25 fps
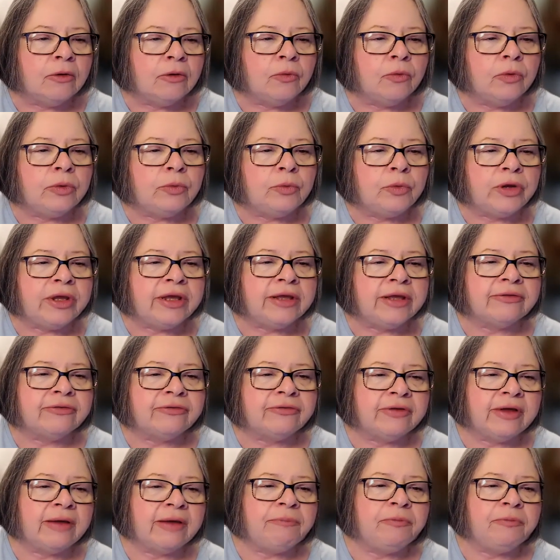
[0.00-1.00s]
When we
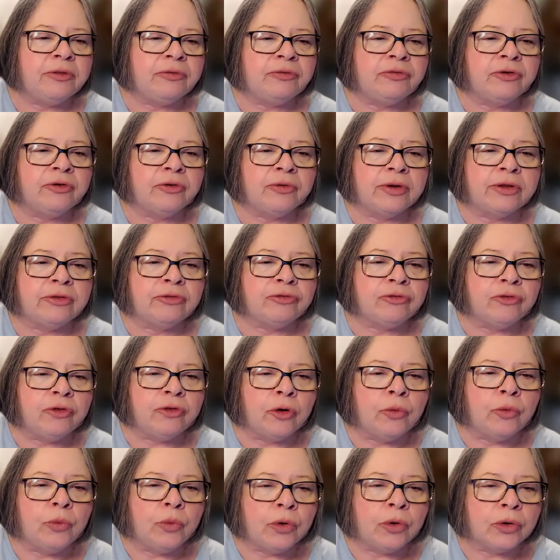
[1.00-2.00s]
accept that there is no
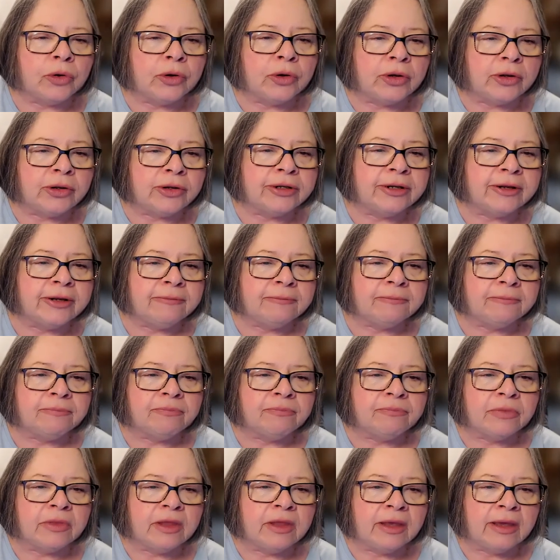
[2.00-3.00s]
world
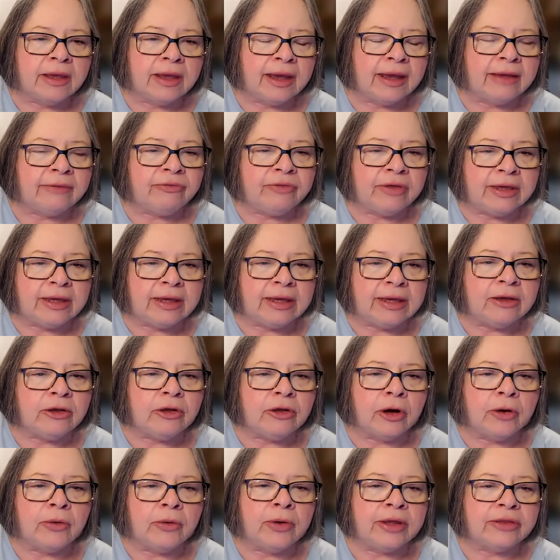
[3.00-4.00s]
and the
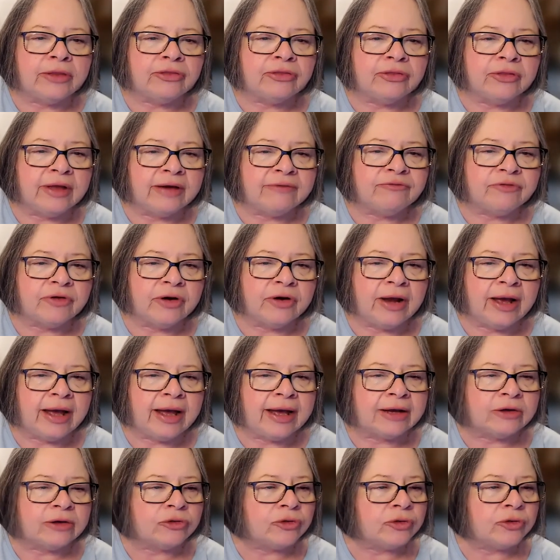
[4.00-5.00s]
ego has never
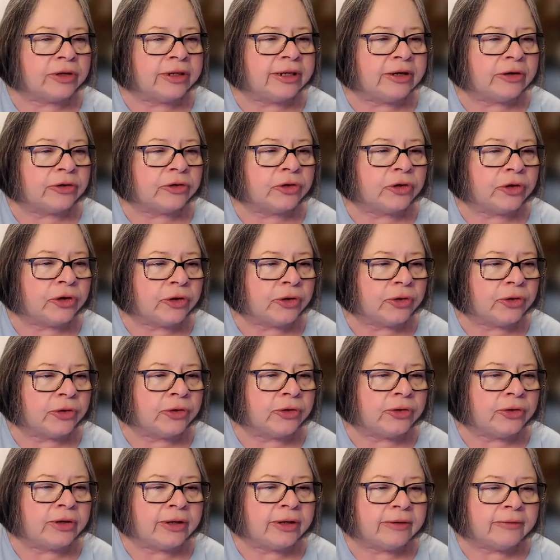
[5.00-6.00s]
actually
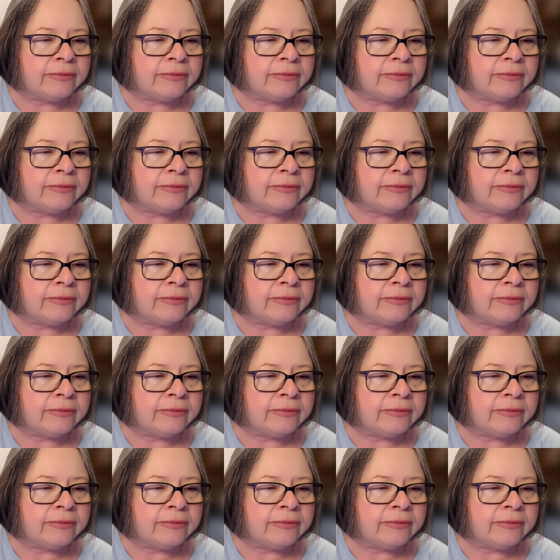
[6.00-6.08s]
occurred,